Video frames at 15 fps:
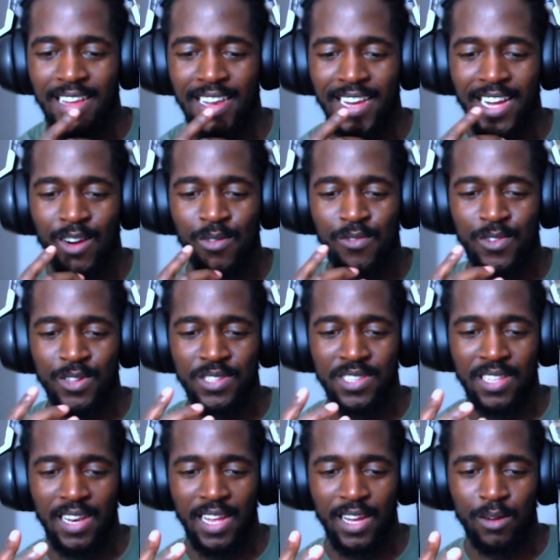I like how we've gone
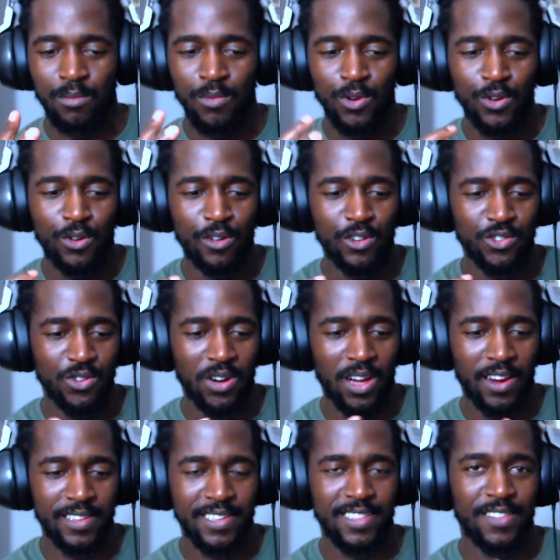to like more neutral
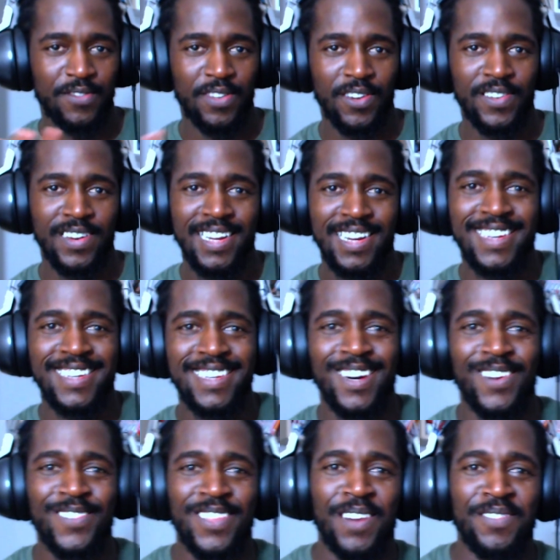colours at the very end
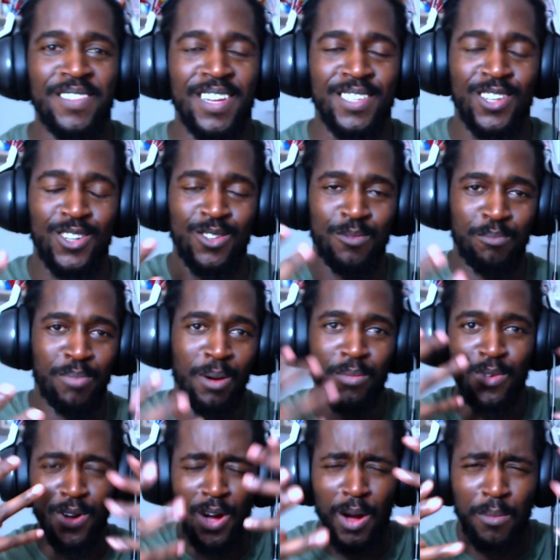after having like such a
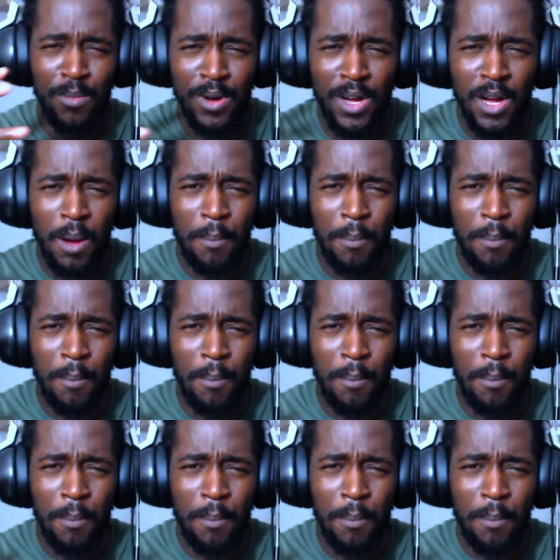bubblegum,